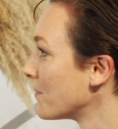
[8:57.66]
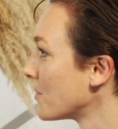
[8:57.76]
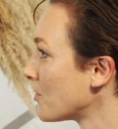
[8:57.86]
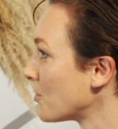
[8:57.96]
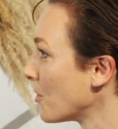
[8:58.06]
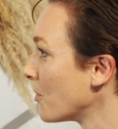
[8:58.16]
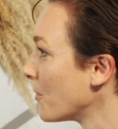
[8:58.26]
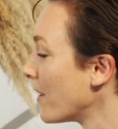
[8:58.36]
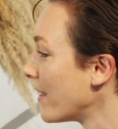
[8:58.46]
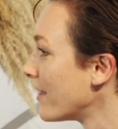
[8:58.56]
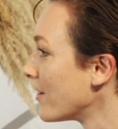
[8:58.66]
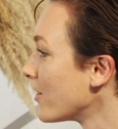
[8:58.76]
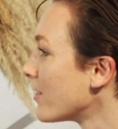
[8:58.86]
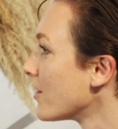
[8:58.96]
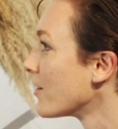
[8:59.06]
So
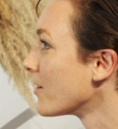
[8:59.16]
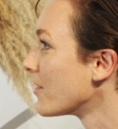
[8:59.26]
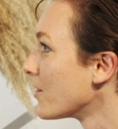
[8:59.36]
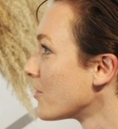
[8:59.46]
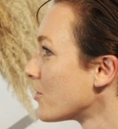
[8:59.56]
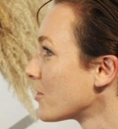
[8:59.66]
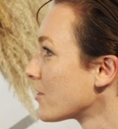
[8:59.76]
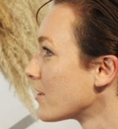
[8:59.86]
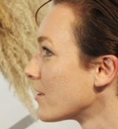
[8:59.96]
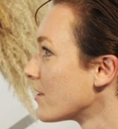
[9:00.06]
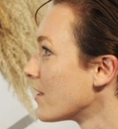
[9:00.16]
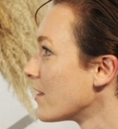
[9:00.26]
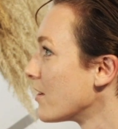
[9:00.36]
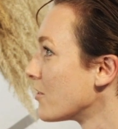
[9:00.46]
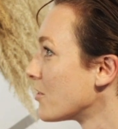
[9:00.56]
there are
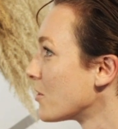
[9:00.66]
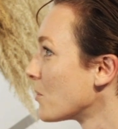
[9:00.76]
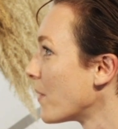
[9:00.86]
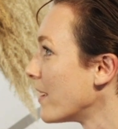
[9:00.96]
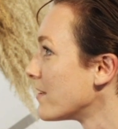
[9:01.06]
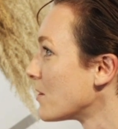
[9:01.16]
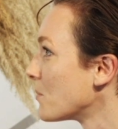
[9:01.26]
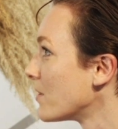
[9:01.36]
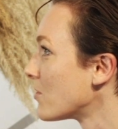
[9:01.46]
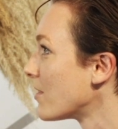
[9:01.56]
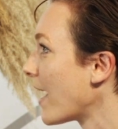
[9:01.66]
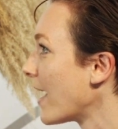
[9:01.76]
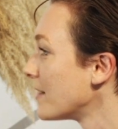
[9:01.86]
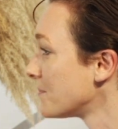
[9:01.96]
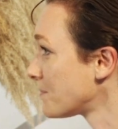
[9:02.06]
certain ways in which
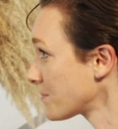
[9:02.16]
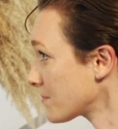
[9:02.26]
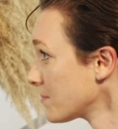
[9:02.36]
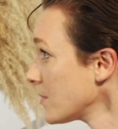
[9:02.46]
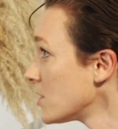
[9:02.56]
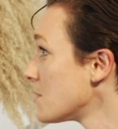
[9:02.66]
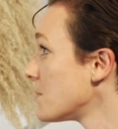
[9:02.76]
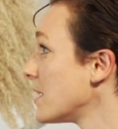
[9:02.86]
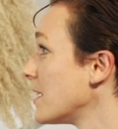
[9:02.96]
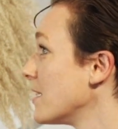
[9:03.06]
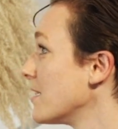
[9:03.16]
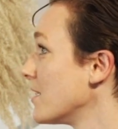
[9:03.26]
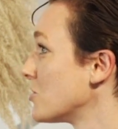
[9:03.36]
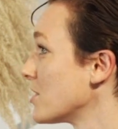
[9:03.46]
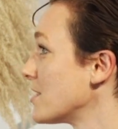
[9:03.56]
that, to me,
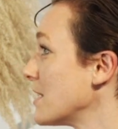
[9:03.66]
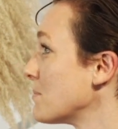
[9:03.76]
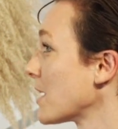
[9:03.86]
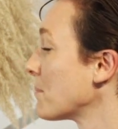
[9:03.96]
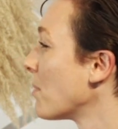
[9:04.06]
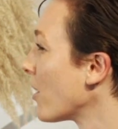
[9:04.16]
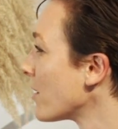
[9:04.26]
just seems like part